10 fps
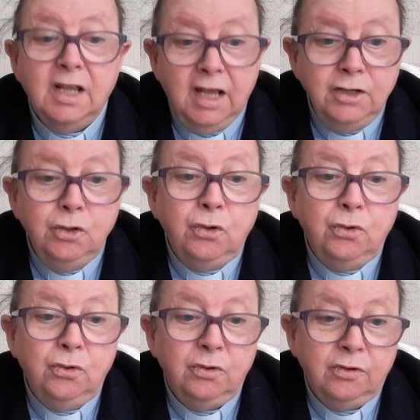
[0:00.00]
I
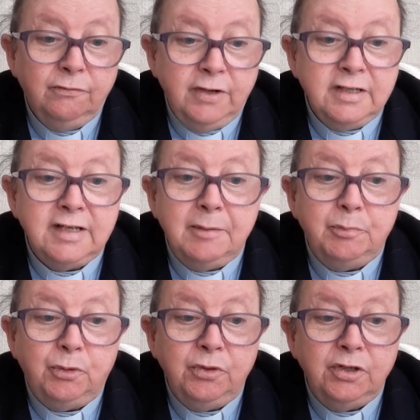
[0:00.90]
know, for
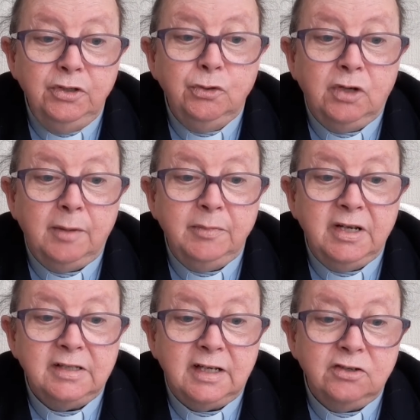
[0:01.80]
example, that New Cumnock
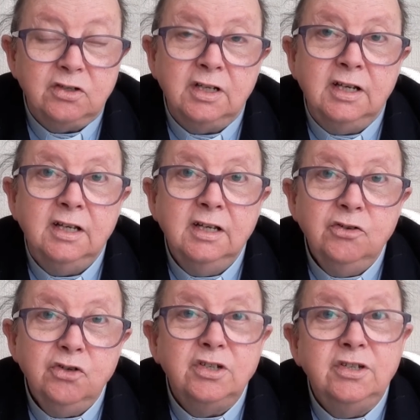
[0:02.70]
is actually
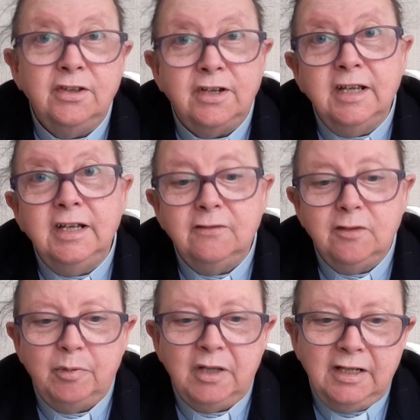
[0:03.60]
just to the right of
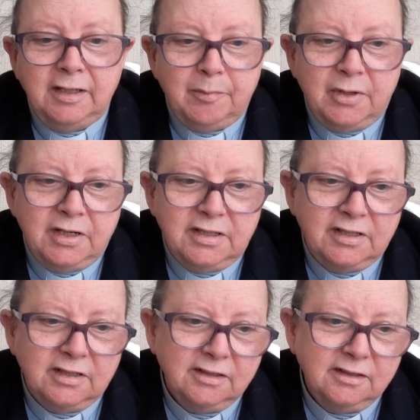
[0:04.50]
the planet Mars.